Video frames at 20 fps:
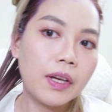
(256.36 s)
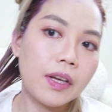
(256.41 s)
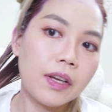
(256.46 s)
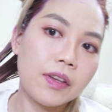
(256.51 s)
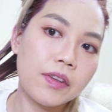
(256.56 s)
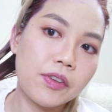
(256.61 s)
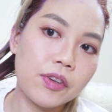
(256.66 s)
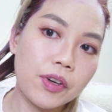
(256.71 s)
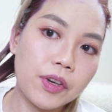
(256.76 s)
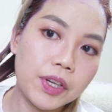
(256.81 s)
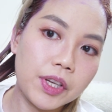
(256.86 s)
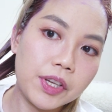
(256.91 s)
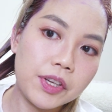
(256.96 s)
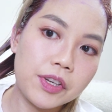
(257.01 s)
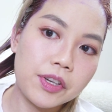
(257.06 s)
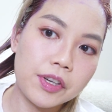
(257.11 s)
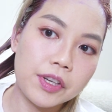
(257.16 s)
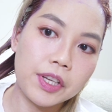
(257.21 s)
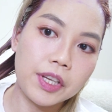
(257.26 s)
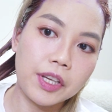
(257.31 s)
It's already
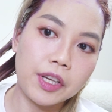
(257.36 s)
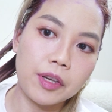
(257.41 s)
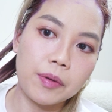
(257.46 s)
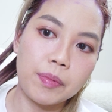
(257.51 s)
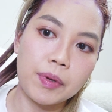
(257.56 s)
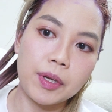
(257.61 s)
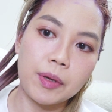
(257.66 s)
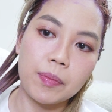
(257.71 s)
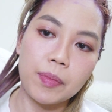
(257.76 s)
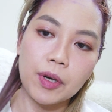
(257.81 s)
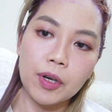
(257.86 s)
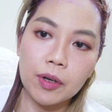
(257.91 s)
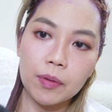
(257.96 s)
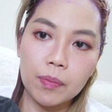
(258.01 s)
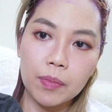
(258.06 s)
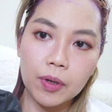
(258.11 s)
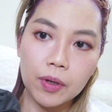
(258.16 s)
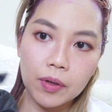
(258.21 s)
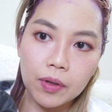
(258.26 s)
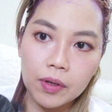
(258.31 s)
turning a bit
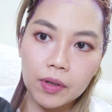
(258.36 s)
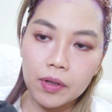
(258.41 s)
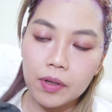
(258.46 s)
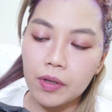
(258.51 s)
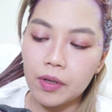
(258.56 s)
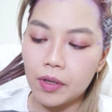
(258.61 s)
purple.